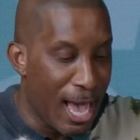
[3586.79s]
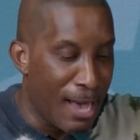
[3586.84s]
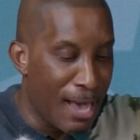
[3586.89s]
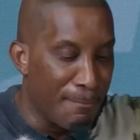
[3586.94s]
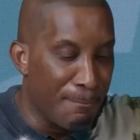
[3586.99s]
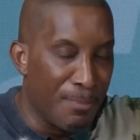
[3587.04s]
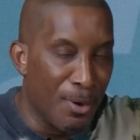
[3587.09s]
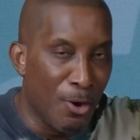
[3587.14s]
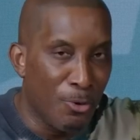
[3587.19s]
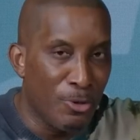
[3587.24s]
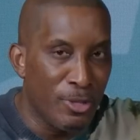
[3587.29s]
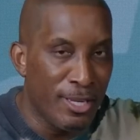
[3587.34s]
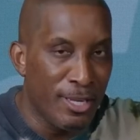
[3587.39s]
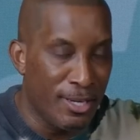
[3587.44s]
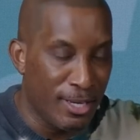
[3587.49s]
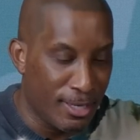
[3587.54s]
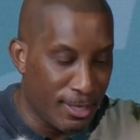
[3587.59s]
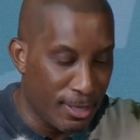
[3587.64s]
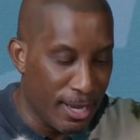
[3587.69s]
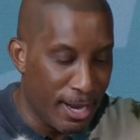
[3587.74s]
I boldly
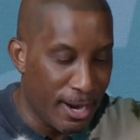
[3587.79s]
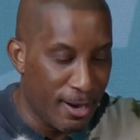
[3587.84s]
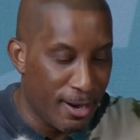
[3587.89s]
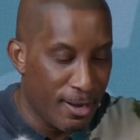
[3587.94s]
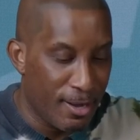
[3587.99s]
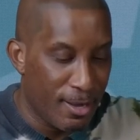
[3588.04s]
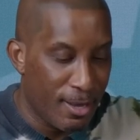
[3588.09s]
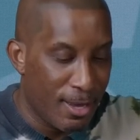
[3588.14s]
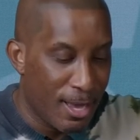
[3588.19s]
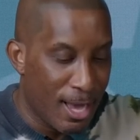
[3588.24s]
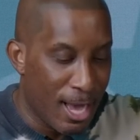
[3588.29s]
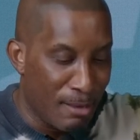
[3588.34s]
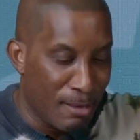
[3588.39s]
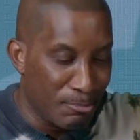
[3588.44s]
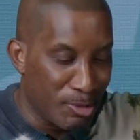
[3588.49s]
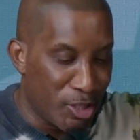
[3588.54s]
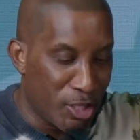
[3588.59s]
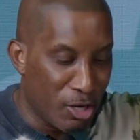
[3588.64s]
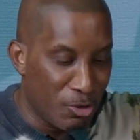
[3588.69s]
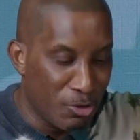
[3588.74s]
declare,
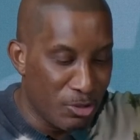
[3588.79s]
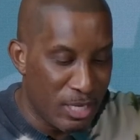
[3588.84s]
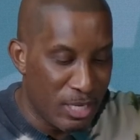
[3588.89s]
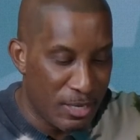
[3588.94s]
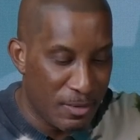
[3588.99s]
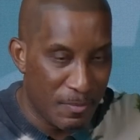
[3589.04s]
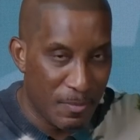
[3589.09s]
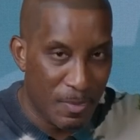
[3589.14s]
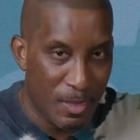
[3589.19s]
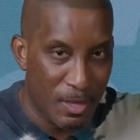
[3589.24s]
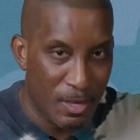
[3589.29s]
I'm chosen,